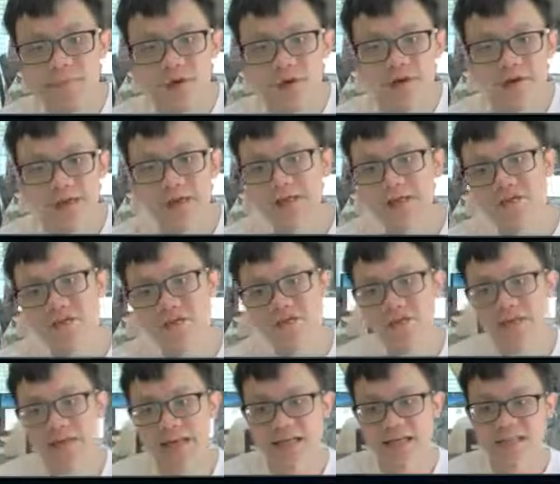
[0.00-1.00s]
Okay, so
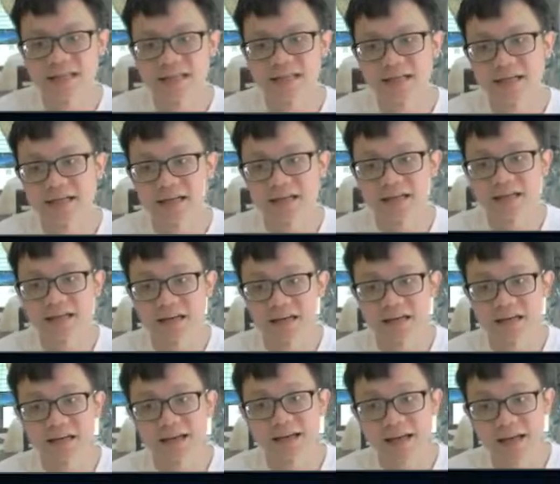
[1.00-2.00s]
you can see that the
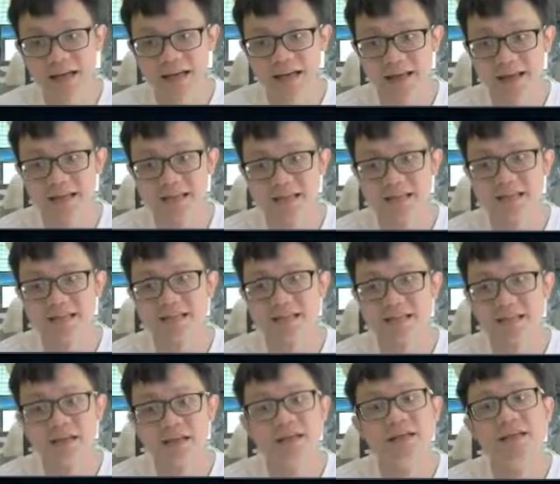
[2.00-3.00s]
trachea has
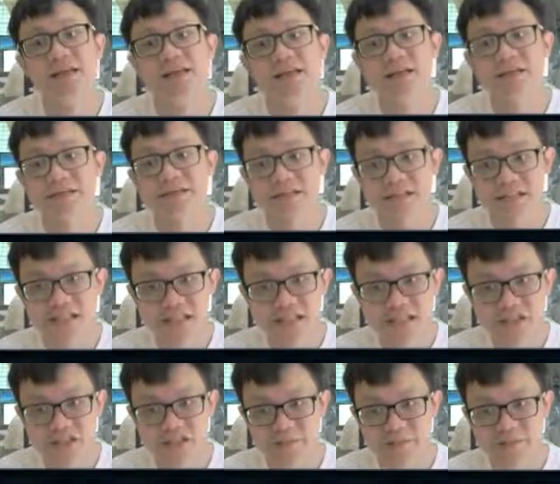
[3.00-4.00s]
the
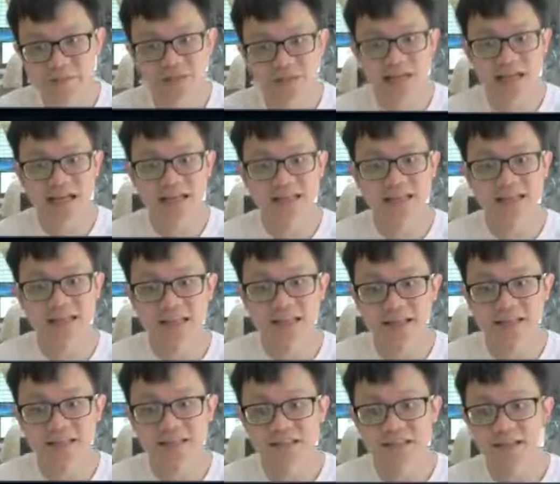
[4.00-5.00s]
C-shaped
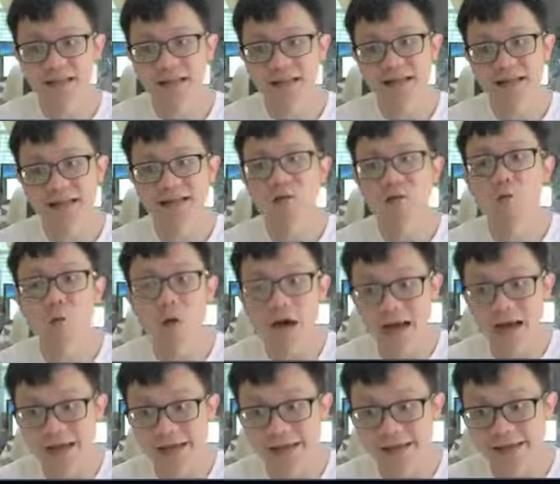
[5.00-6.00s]
cartilage and then
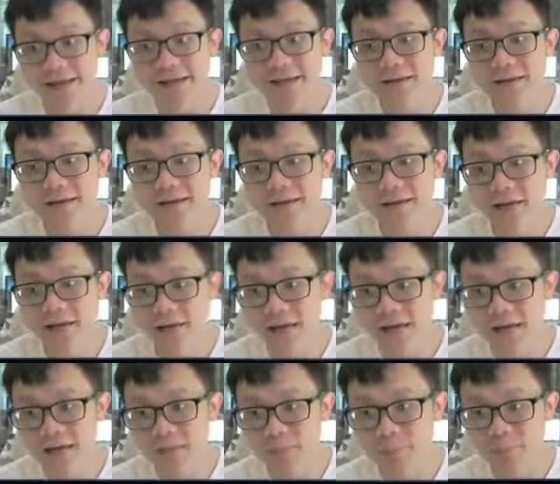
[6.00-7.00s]
why
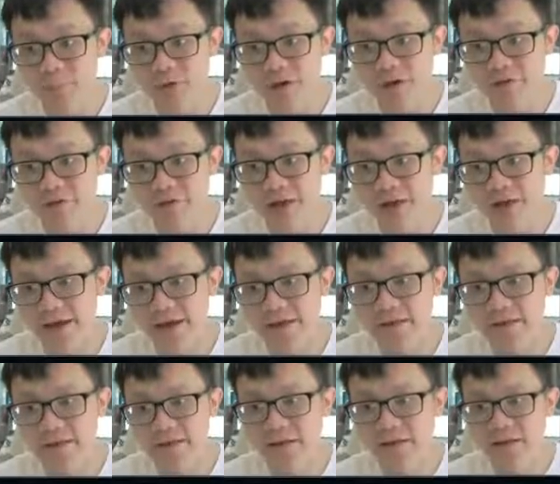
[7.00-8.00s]
it
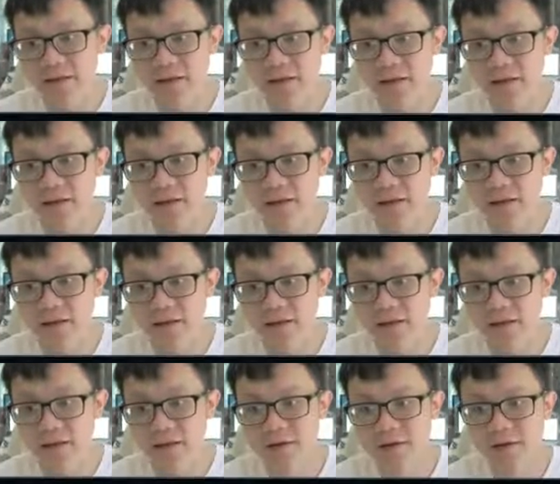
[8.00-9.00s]
prevents
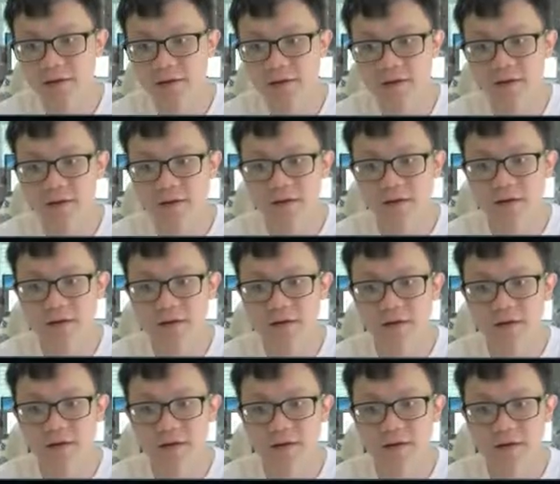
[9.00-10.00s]

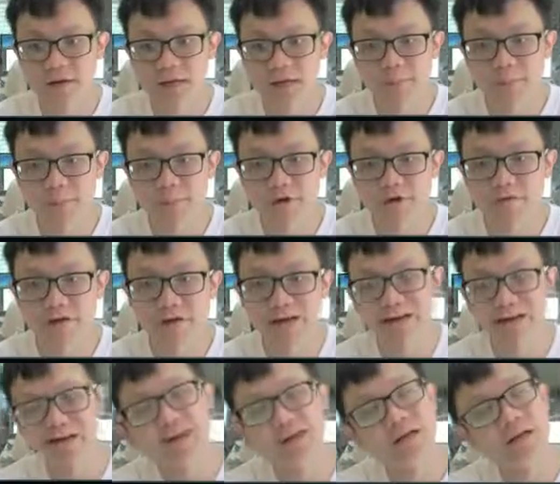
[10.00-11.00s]
the it
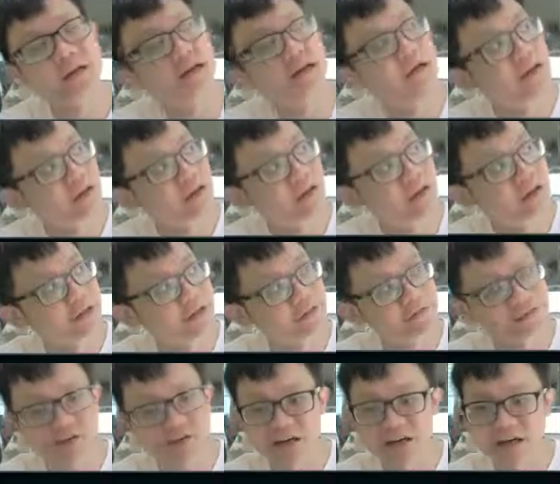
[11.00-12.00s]
prevent the
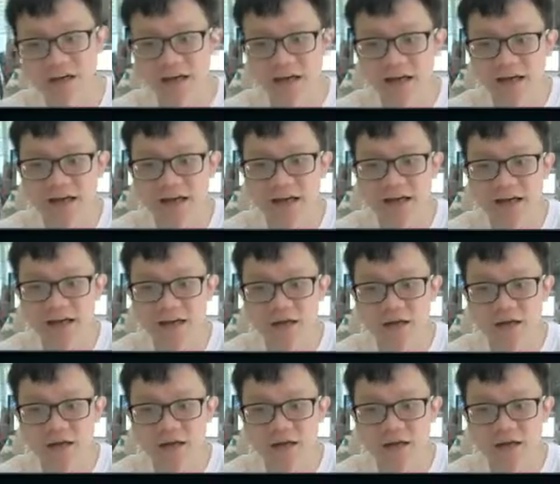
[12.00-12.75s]
trachea